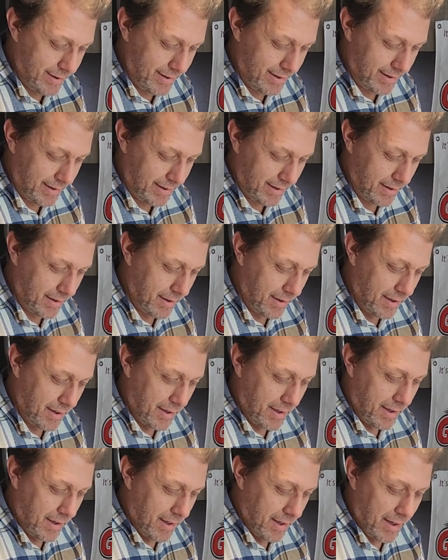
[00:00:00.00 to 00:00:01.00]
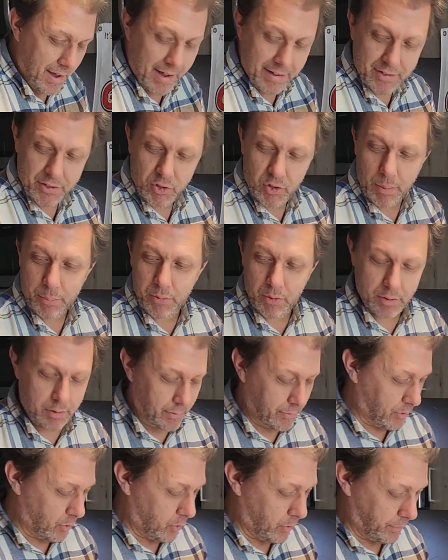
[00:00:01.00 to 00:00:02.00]
I just dropped it on the
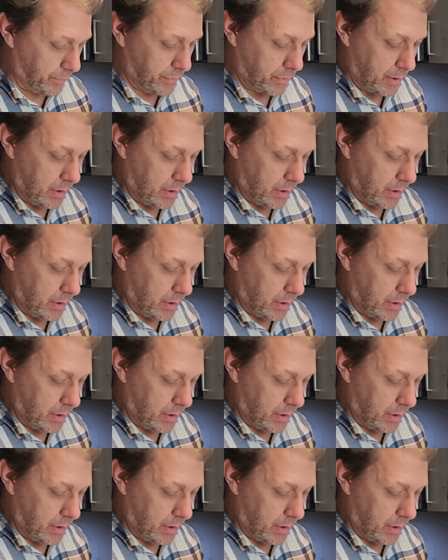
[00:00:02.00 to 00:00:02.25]
floor.